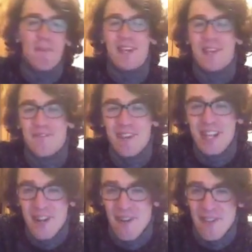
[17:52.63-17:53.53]
we can
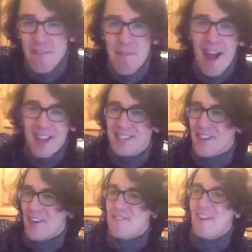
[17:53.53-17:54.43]
read off the backs
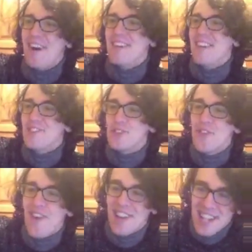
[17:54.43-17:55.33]
of and
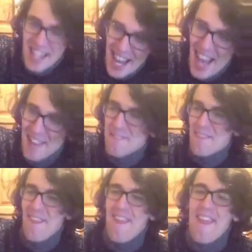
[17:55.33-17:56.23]
try and get
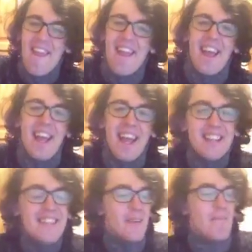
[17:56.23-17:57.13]

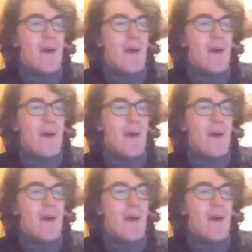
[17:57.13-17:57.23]
into